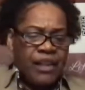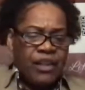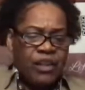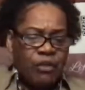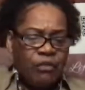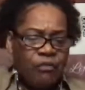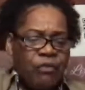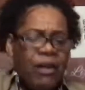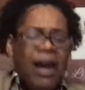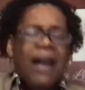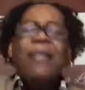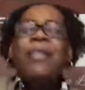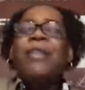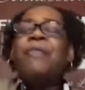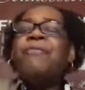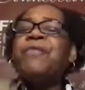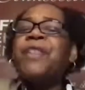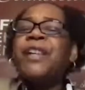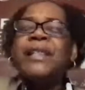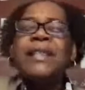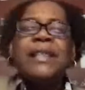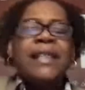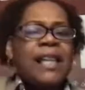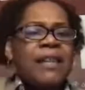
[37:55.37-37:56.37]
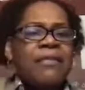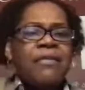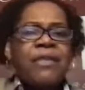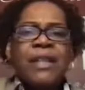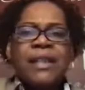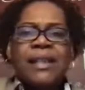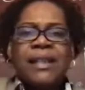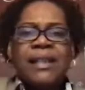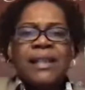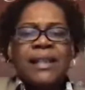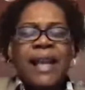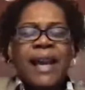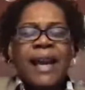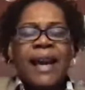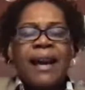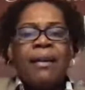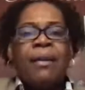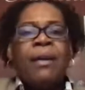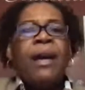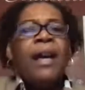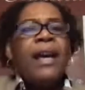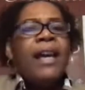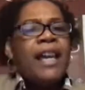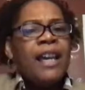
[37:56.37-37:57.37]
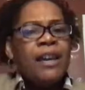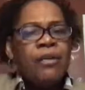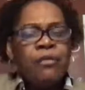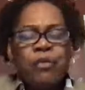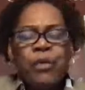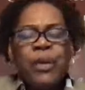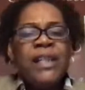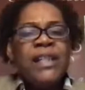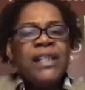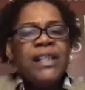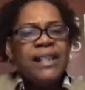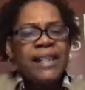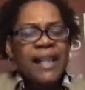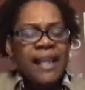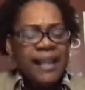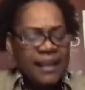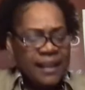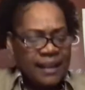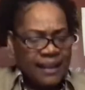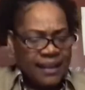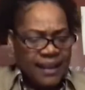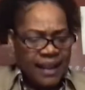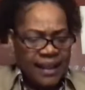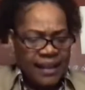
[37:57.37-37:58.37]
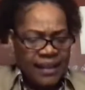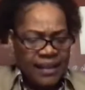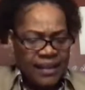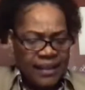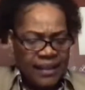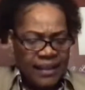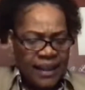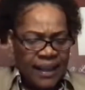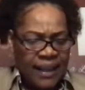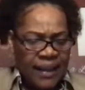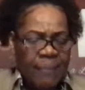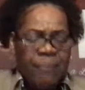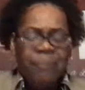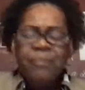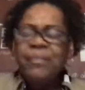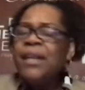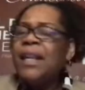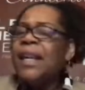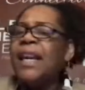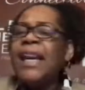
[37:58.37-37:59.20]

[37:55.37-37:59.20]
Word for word: And so, Father, forgive us now if we sinned against thee